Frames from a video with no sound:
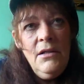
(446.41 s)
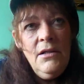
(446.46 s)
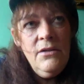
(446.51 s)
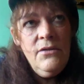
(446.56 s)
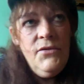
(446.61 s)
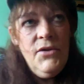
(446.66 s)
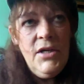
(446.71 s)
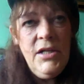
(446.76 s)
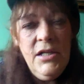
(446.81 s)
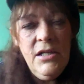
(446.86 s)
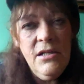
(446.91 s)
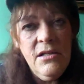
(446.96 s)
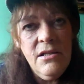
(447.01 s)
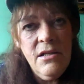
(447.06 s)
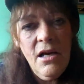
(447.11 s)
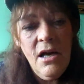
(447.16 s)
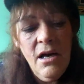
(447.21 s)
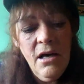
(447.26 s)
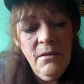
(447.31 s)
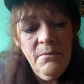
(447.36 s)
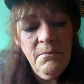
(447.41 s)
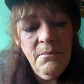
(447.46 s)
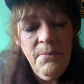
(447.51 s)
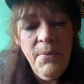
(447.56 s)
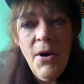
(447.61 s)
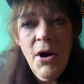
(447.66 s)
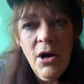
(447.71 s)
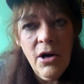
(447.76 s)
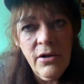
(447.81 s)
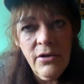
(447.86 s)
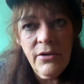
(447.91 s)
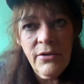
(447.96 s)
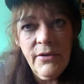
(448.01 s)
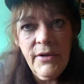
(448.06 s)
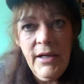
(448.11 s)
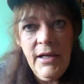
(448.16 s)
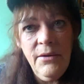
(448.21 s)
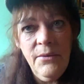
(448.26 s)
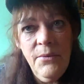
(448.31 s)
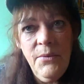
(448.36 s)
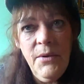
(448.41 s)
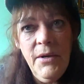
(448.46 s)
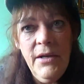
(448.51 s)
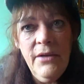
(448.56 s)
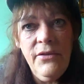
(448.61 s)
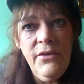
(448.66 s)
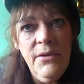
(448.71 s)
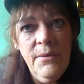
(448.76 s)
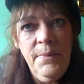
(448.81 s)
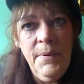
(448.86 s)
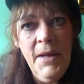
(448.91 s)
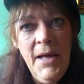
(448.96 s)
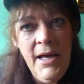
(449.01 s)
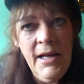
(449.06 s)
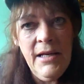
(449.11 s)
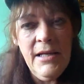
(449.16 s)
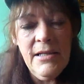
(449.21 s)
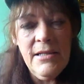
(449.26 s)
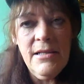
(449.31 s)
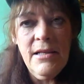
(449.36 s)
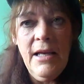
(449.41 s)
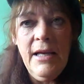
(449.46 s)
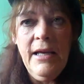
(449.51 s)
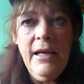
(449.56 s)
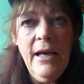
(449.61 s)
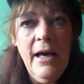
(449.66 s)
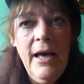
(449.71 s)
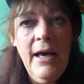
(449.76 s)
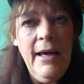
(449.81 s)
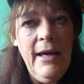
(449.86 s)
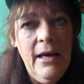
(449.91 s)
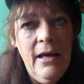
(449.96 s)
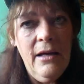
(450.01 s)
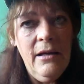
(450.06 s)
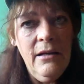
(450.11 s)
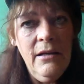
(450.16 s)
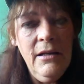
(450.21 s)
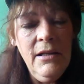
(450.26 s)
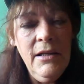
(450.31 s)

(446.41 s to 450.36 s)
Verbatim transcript: that is uh, partnering with the planets like Gaia.